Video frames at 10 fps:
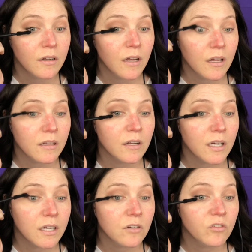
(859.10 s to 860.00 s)
And then
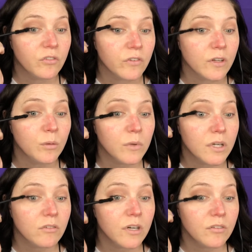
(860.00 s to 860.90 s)
I can film
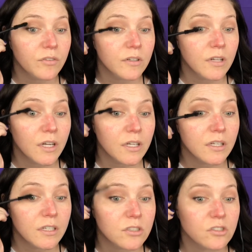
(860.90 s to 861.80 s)
whenever I feel like
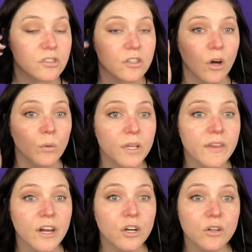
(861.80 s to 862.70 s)
it. Just go in
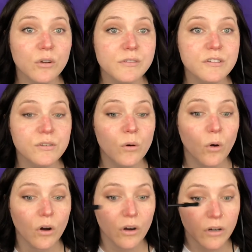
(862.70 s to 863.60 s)
there and close the
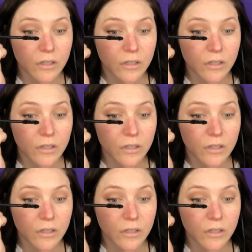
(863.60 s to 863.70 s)
door.